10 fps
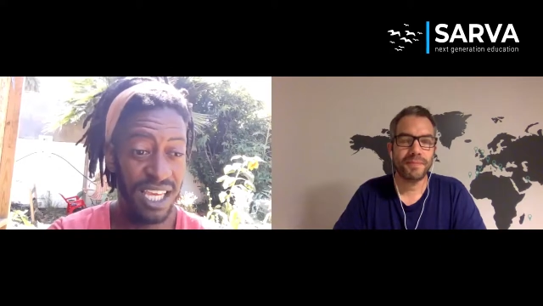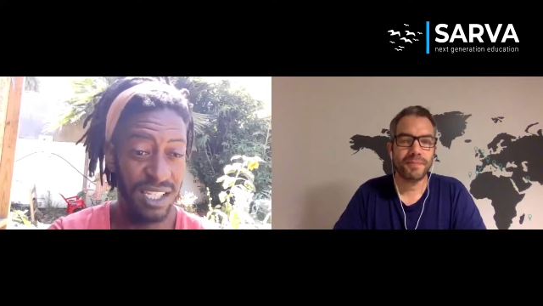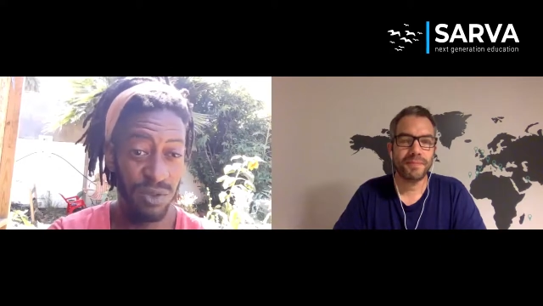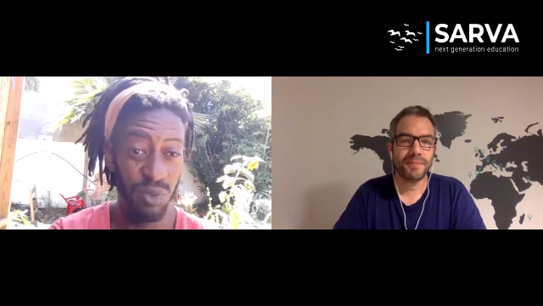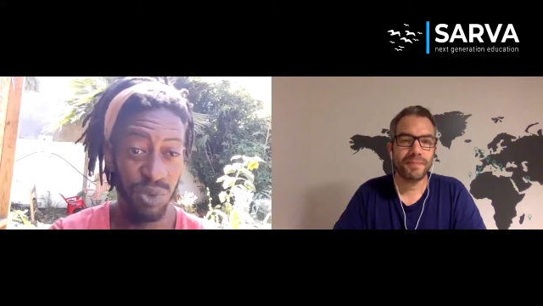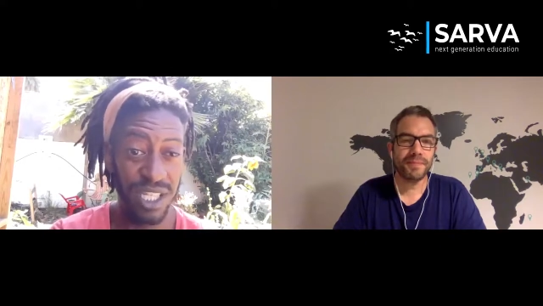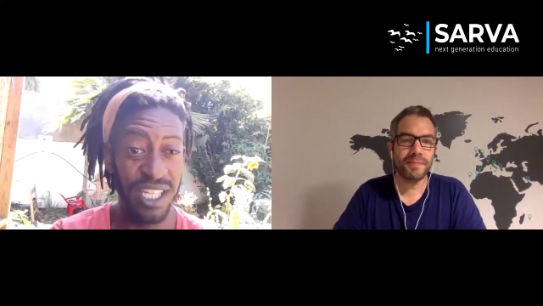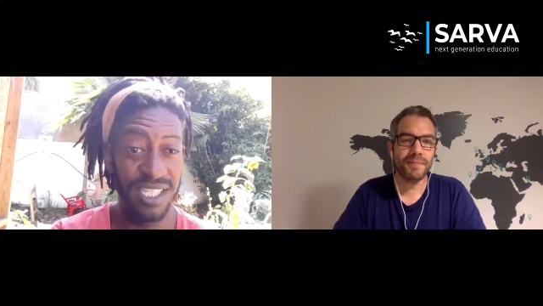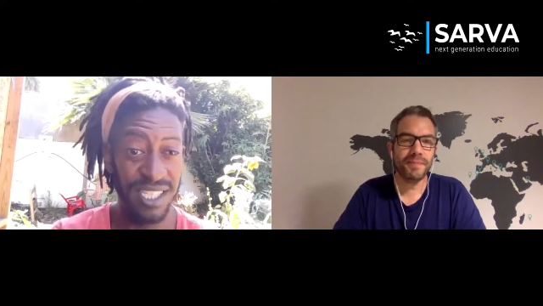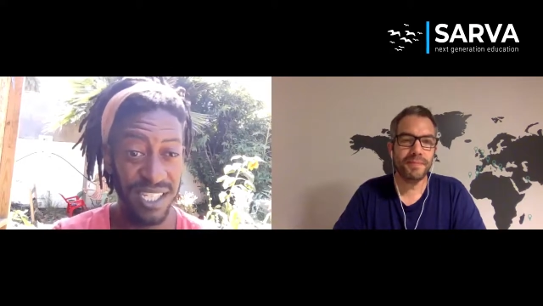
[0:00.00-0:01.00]
Speaker 1: is really
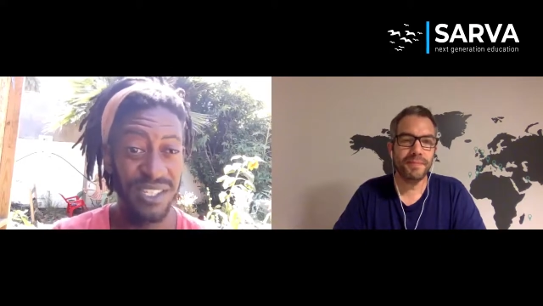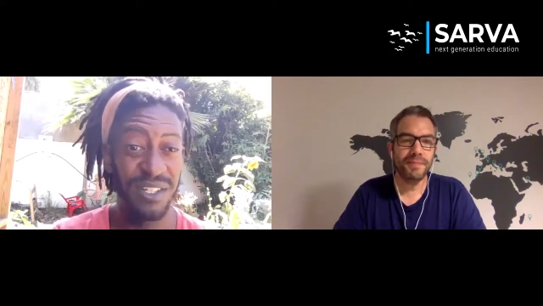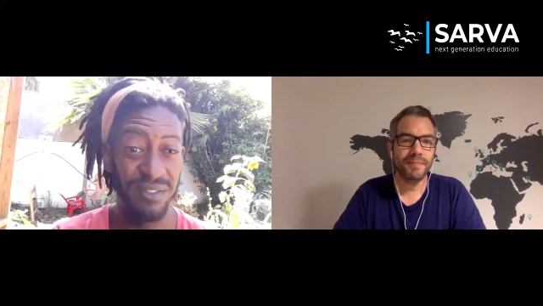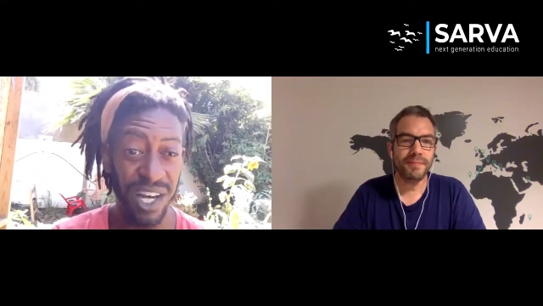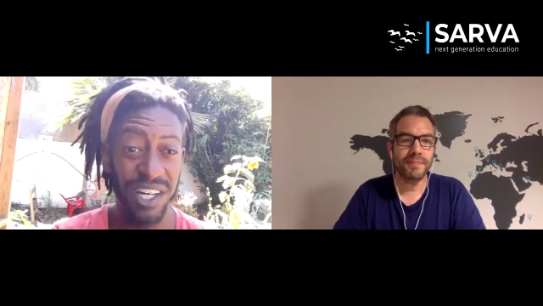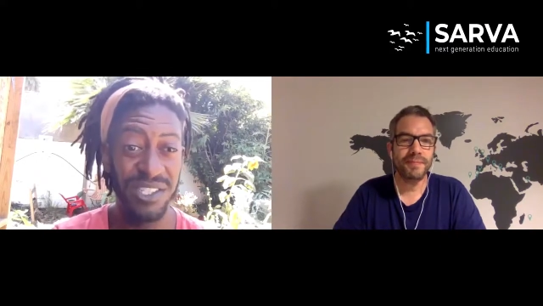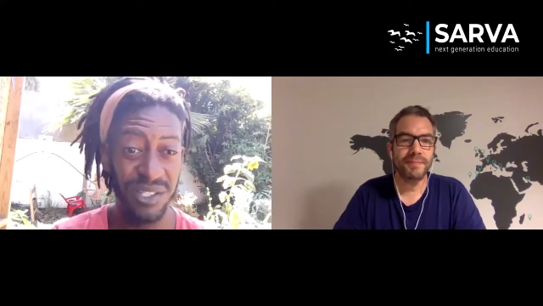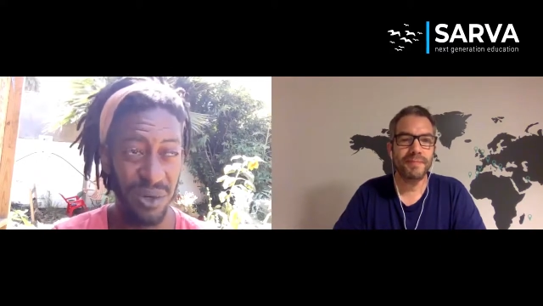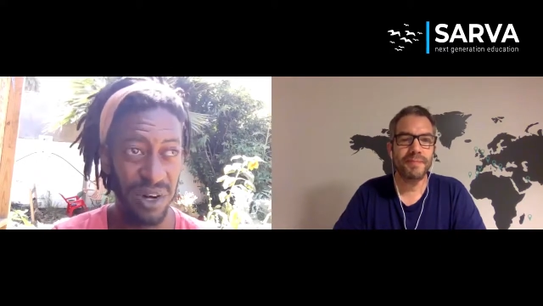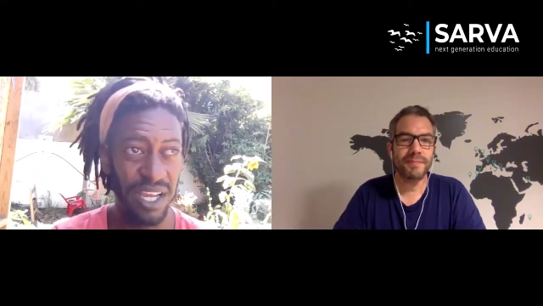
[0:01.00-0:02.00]
the center of our
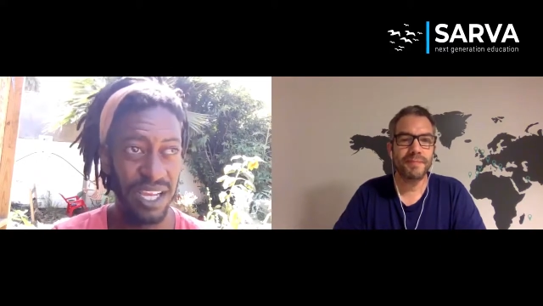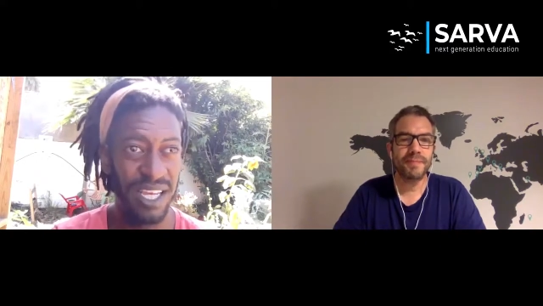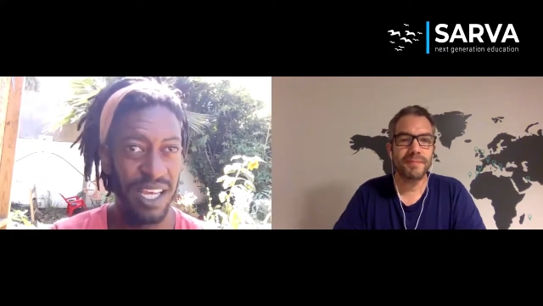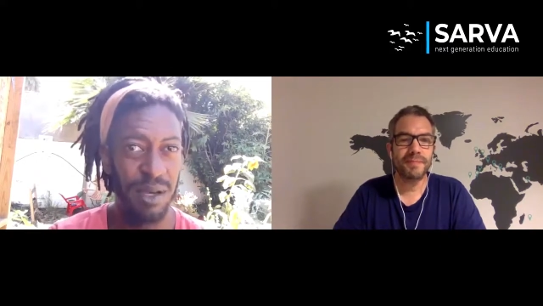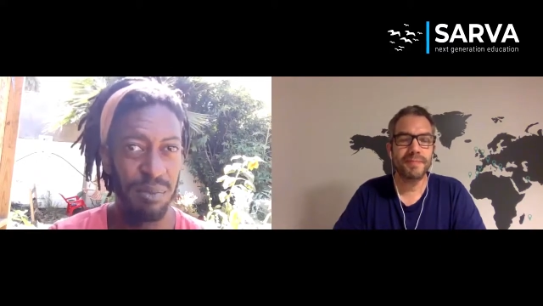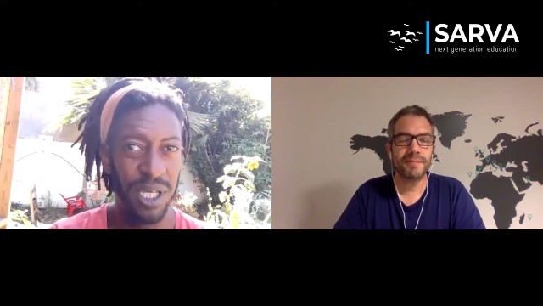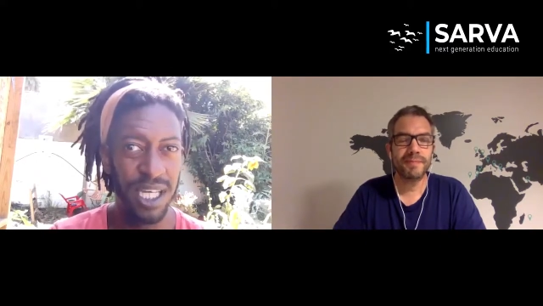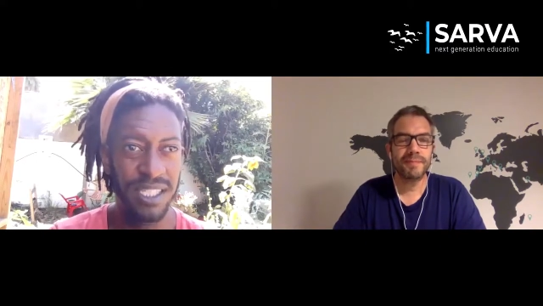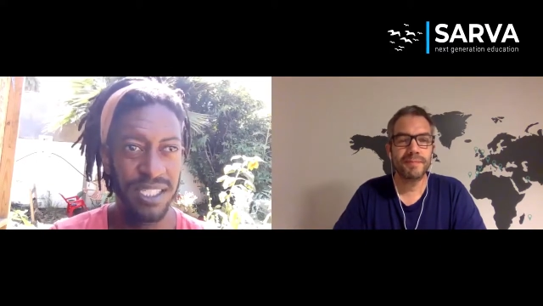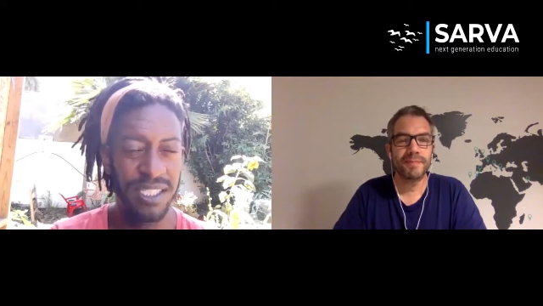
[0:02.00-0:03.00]
story,
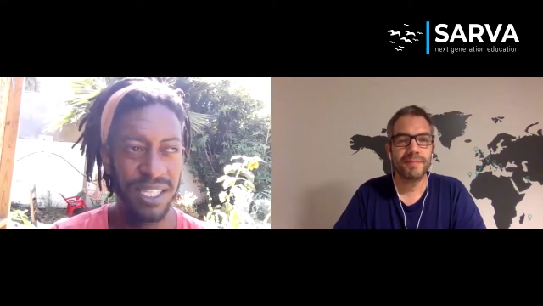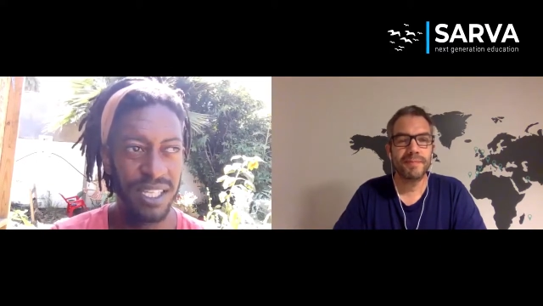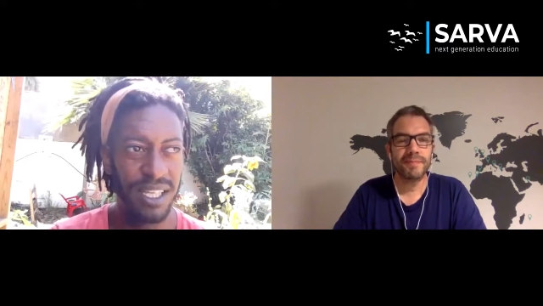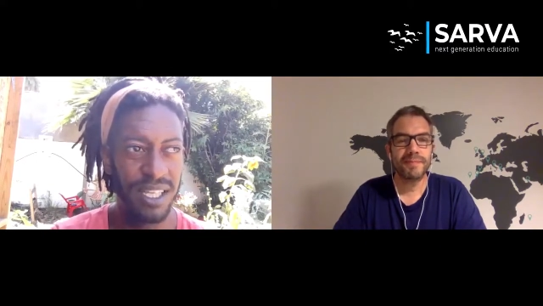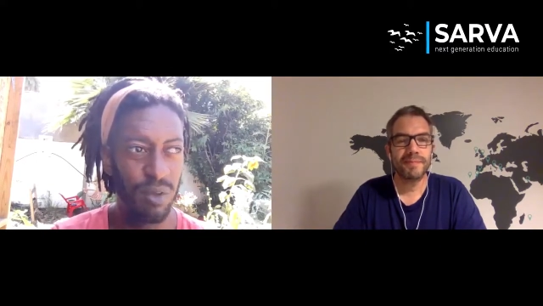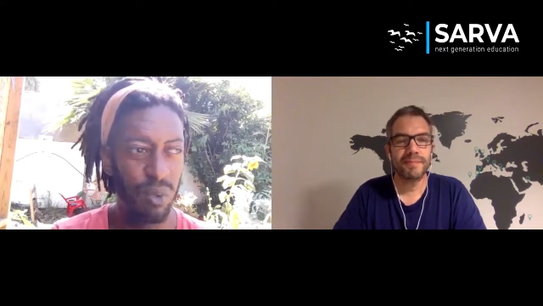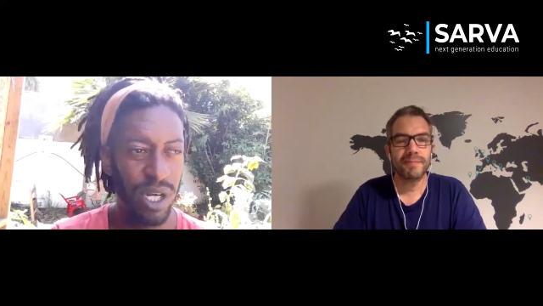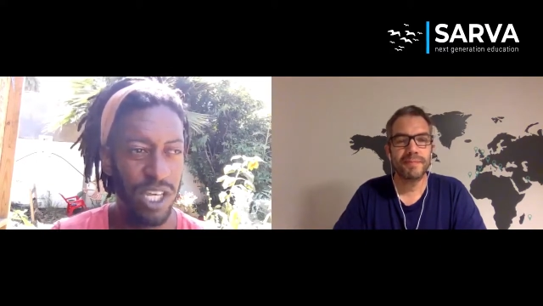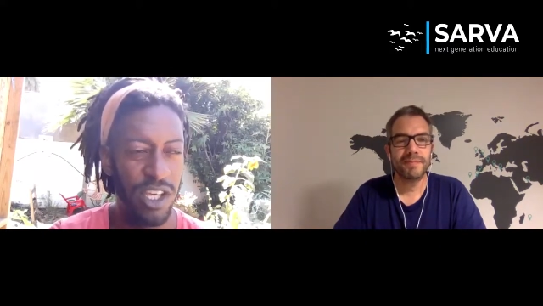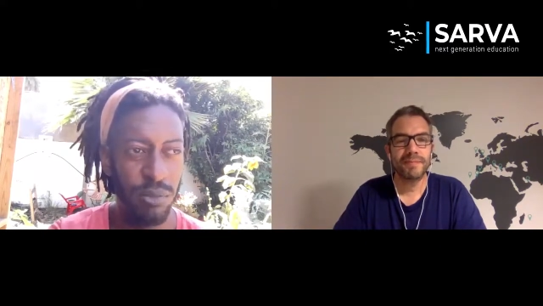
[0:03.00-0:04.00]
because
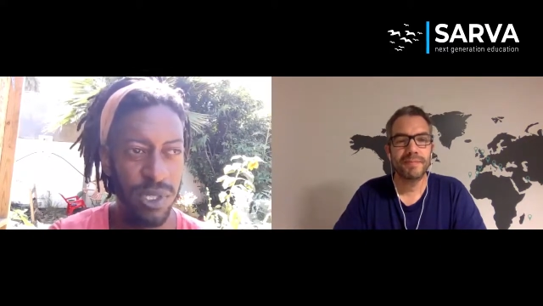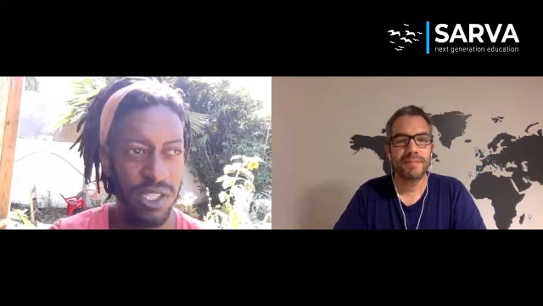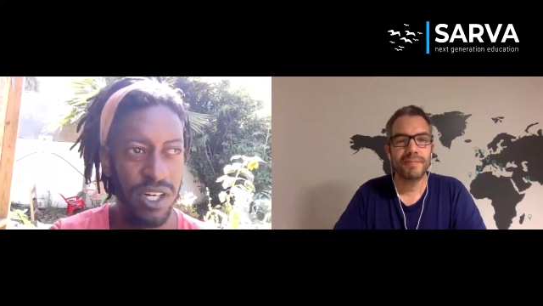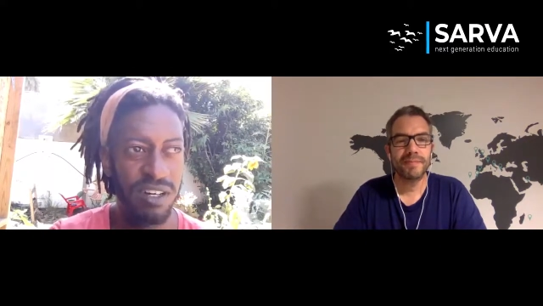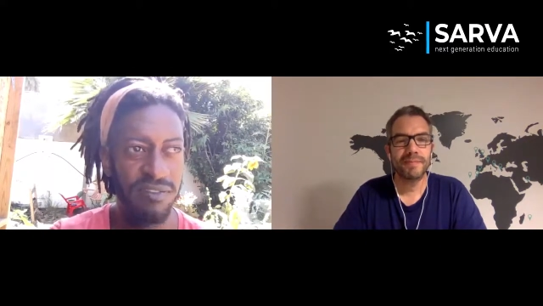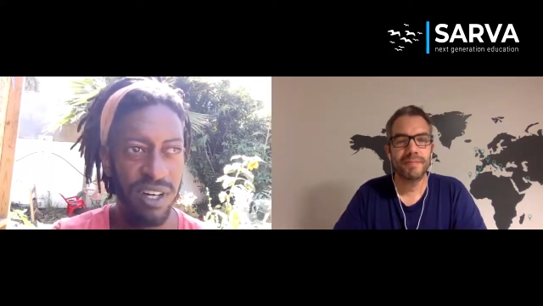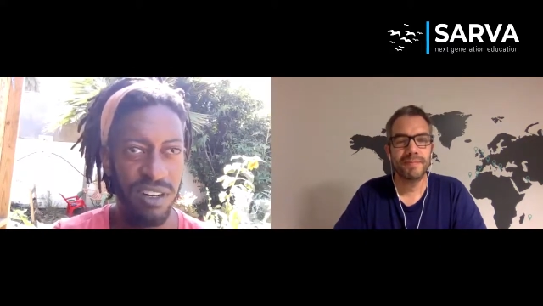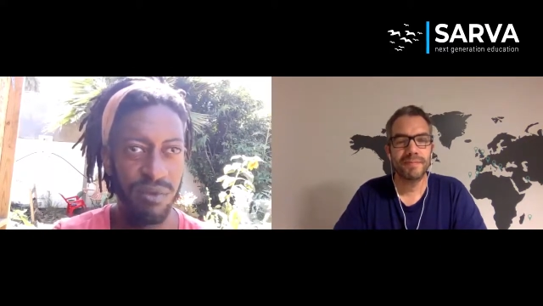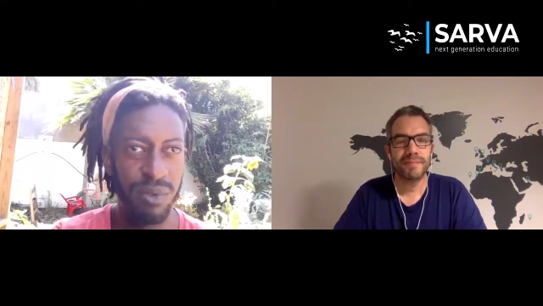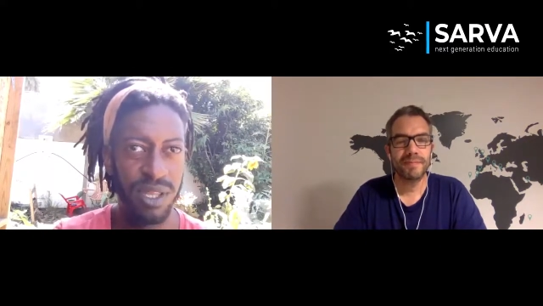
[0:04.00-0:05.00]
when humans are
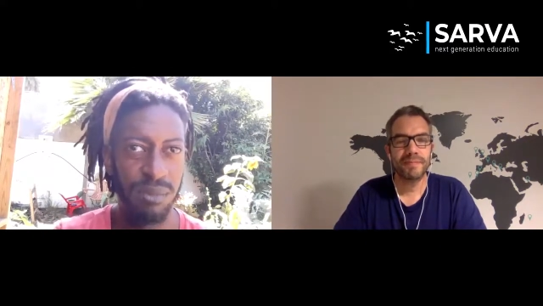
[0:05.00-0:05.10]
involved with